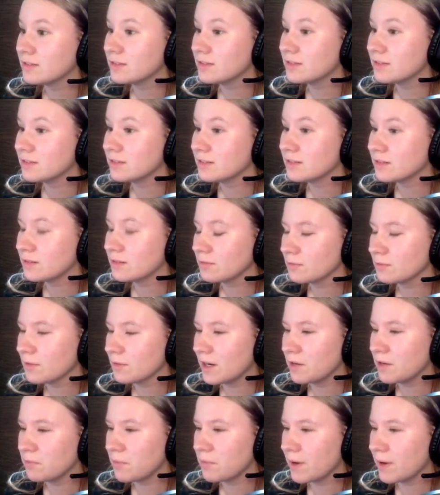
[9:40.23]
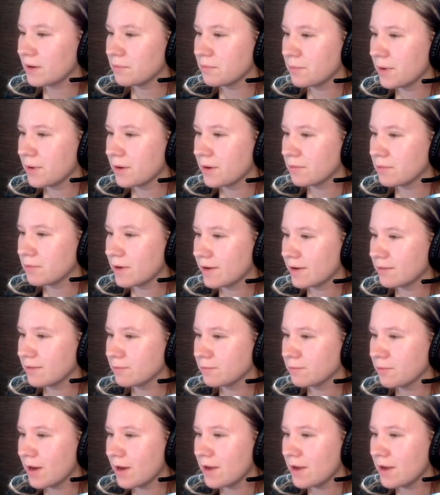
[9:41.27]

Red, red, red, red. Red